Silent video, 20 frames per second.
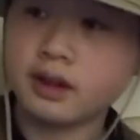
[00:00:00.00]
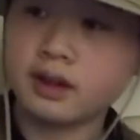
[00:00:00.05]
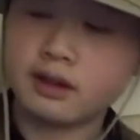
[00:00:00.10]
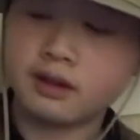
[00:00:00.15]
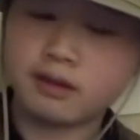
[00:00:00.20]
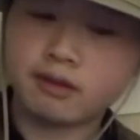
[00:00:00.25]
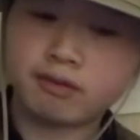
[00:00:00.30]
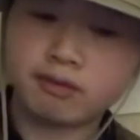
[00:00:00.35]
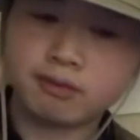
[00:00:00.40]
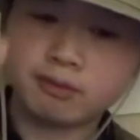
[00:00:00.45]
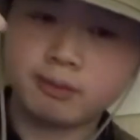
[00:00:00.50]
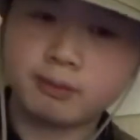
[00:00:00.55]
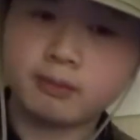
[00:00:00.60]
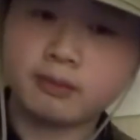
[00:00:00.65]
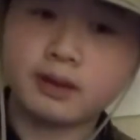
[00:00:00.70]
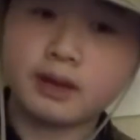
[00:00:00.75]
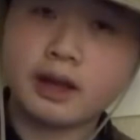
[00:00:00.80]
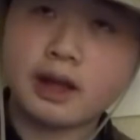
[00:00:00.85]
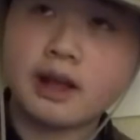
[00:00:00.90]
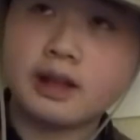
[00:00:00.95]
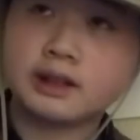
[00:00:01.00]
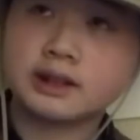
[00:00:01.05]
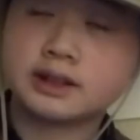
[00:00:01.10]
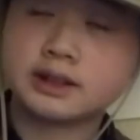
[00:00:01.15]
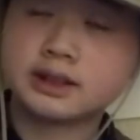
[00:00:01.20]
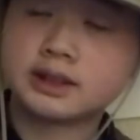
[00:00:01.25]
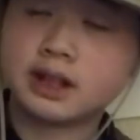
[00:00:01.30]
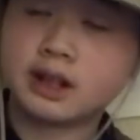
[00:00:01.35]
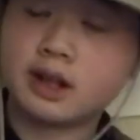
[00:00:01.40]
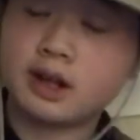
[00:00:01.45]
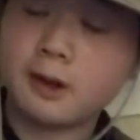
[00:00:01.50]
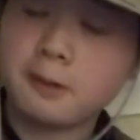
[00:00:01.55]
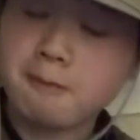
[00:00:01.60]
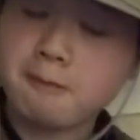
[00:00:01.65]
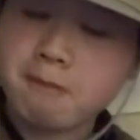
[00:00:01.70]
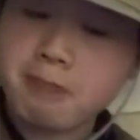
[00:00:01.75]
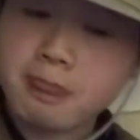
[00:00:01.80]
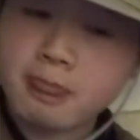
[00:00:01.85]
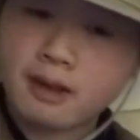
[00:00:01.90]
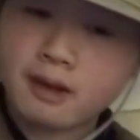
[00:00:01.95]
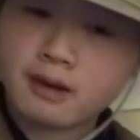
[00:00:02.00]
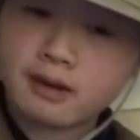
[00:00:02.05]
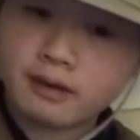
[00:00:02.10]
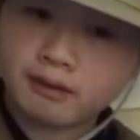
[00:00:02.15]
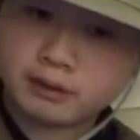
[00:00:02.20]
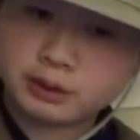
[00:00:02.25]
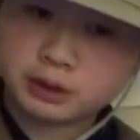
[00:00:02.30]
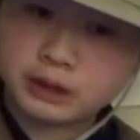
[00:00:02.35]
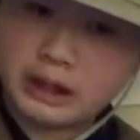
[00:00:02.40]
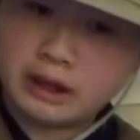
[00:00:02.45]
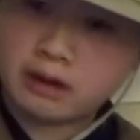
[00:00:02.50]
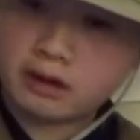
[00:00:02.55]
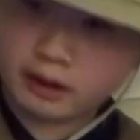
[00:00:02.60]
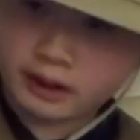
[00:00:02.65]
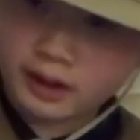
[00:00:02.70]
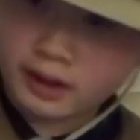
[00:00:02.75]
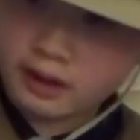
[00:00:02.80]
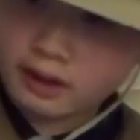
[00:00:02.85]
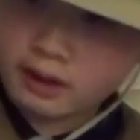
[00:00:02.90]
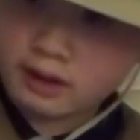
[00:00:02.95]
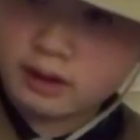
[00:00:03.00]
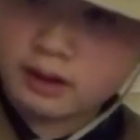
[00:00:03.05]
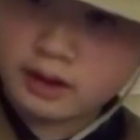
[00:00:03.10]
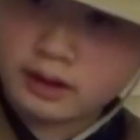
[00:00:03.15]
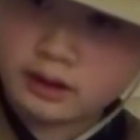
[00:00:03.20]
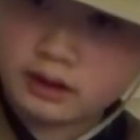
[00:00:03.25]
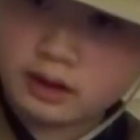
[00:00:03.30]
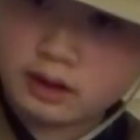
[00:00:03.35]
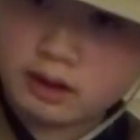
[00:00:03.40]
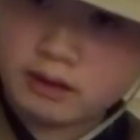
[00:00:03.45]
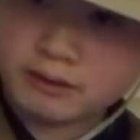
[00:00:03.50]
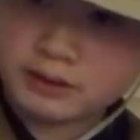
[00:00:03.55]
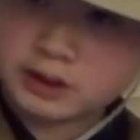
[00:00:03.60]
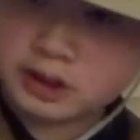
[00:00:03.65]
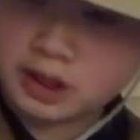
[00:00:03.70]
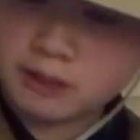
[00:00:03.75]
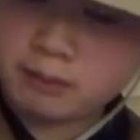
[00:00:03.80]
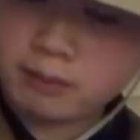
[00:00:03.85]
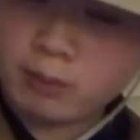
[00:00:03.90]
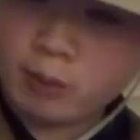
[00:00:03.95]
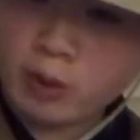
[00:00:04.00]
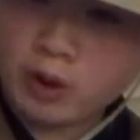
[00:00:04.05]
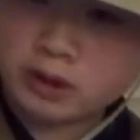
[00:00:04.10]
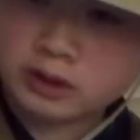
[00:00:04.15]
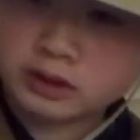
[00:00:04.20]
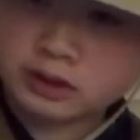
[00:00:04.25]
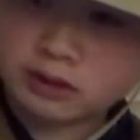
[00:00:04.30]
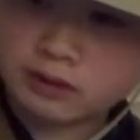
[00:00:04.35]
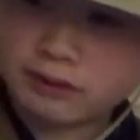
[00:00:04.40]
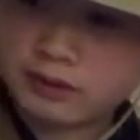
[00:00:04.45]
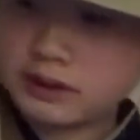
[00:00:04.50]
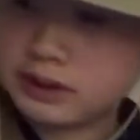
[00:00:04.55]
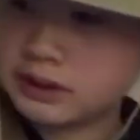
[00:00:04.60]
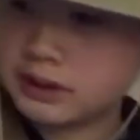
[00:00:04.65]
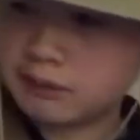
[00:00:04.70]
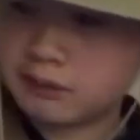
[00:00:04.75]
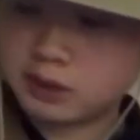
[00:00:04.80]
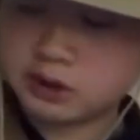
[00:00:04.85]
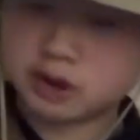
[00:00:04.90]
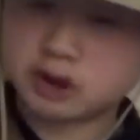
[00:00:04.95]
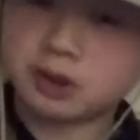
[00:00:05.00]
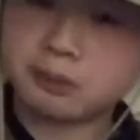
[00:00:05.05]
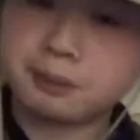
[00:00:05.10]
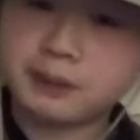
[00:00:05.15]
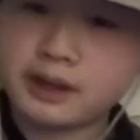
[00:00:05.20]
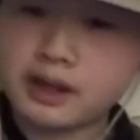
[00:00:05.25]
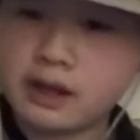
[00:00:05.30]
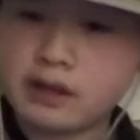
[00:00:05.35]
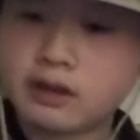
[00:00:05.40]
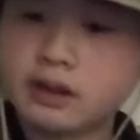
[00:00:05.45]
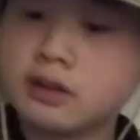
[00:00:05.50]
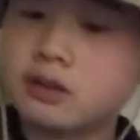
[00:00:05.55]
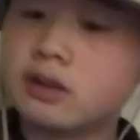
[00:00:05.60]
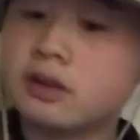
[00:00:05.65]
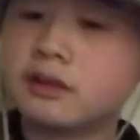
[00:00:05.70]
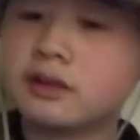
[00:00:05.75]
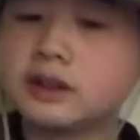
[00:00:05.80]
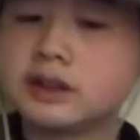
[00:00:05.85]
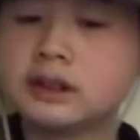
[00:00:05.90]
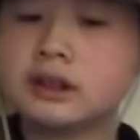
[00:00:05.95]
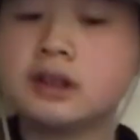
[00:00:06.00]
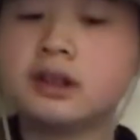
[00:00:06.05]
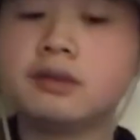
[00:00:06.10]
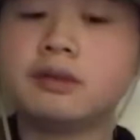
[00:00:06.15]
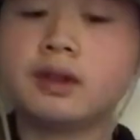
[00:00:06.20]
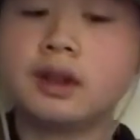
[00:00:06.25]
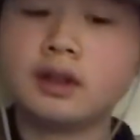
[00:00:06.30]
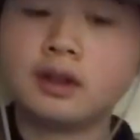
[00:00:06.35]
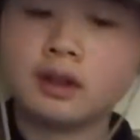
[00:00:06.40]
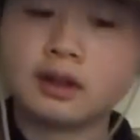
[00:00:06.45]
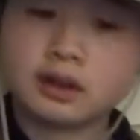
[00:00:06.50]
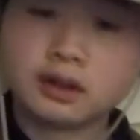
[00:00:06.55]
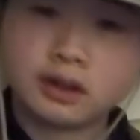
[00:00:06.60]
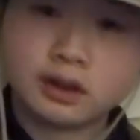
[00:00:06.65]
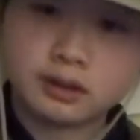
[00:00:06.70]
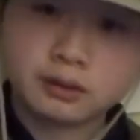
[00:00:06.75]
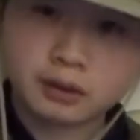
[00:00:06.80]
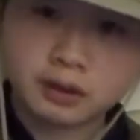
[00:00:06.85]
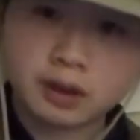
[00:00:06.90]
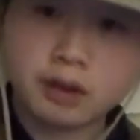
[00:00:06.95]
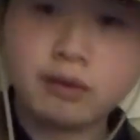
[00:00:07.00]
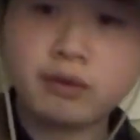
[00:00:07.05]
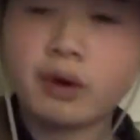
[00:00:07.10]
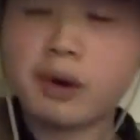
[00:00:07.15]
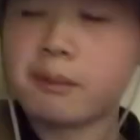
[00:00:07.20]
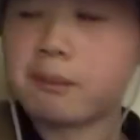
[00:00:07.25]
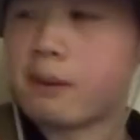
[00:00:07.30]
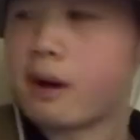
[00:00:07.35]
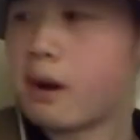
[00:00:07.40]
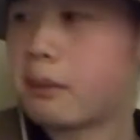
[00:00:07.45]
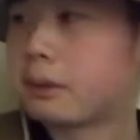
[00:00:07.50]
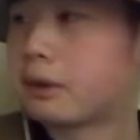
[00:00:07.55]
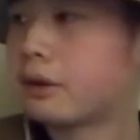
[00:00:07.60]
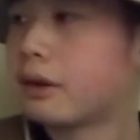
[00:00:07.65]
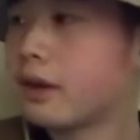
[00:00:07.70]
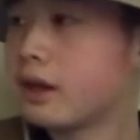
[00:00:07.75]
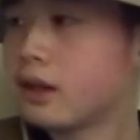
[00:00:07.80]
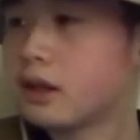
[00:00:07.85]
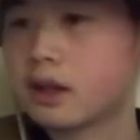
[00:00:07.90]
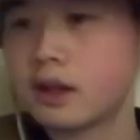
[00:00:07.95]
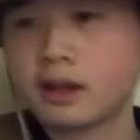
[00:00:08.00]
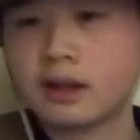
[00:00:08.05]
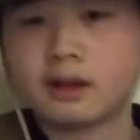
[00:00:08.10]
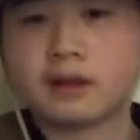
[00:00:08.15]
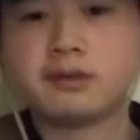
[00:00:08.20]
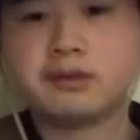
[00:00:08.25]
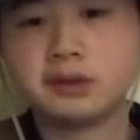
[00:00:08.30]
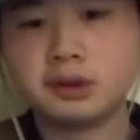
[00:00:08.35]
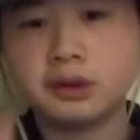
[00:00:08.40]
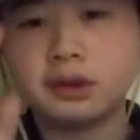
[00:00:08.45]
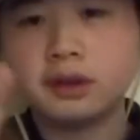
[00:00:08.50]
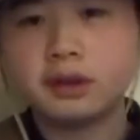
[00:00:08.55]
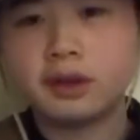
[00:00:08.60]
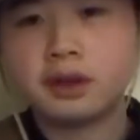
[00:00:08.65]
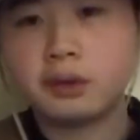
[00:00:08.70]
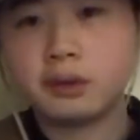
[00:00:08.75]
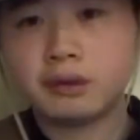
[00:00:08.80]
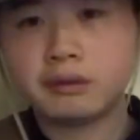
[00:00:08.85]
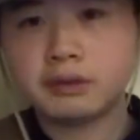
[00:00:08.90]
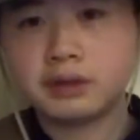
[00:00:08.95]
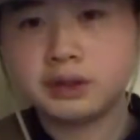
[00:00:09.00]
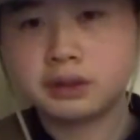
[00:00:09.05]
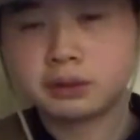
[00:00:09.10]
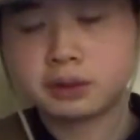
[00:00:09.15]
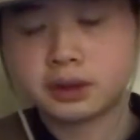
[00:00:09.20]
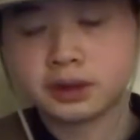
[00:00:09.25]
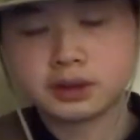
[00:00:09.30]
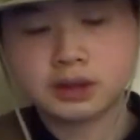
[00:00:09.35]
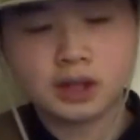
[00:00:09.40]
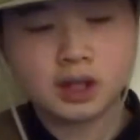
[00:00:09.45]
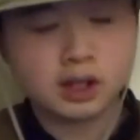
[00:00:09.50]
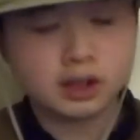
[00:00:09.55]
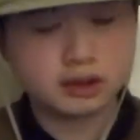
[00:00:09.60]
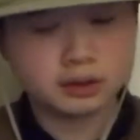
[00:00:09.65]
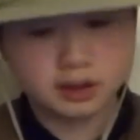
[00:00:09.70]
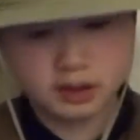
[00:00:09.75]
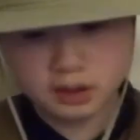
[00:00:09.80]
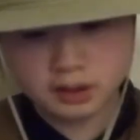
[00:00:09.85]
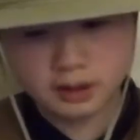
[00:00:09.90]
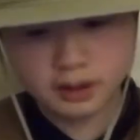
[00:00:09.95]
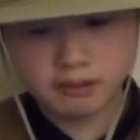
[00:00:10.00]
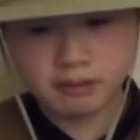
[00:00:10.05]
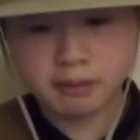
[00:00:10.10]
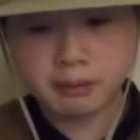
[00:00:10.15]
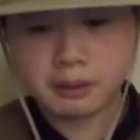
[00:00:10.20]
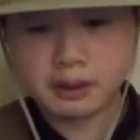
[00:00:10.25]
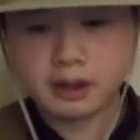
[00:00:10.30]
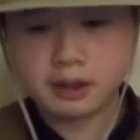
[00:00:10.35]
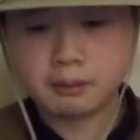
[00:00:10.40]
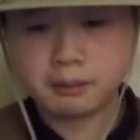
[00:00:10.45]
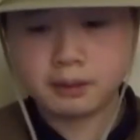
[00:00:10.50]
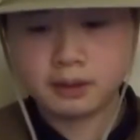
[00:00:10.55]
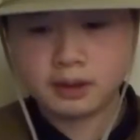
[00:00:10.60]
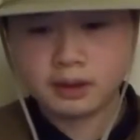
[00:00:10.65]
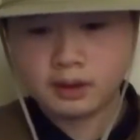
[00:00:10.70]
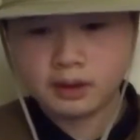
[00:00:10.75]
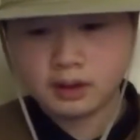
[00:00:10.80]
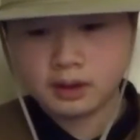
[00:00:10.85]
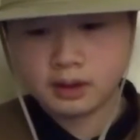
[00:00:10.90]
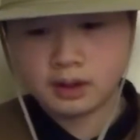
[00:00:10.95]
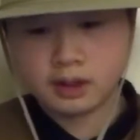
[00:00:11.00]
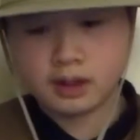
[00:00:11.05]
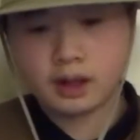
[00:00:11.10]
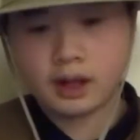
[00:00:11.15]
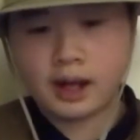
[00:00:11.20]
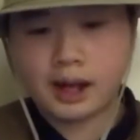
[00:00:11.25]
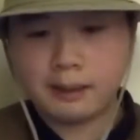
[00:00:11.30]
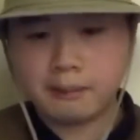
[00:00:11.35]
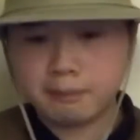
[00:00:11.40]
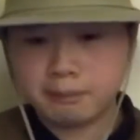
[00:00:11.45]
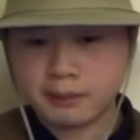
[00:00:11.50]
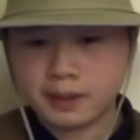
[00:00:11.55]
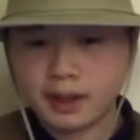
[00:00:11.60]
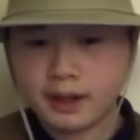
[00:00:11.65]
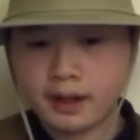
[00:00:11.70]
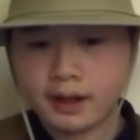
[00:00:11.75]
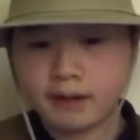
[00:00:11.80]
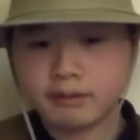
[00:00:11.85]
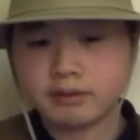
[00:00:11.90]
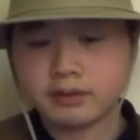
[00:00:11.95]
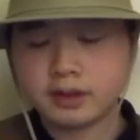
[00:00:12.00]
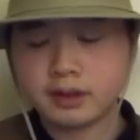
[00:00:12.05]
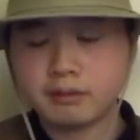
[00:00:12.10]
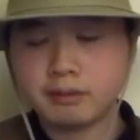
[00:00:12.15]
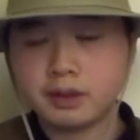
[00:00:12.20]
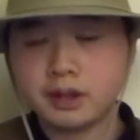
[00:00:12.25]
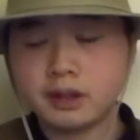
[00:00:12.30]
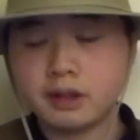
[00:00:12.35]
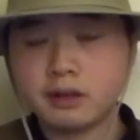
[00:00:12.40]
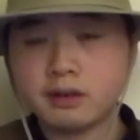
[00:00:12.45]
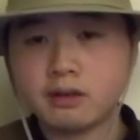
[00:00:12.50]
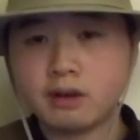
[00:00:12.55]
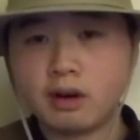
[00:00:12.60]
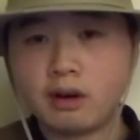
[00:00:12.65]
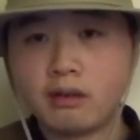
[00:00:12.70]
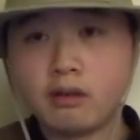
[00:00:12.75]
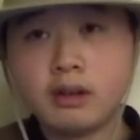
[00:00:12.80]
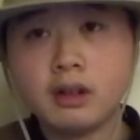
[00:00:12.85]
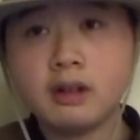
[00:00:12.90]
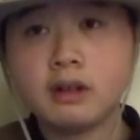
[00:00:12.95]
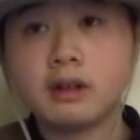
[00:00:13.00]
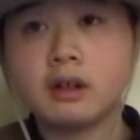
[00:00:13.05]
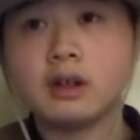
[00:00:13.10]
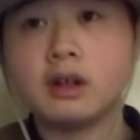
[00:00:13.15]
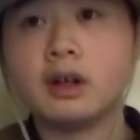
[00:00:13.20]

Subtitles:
If it's the trout are kind of like on the top of the water surface and they're jumping out and all that stuff, go for a bobber rig. And if you don't know what these rigs are, you can look them up. I might have done a video on it.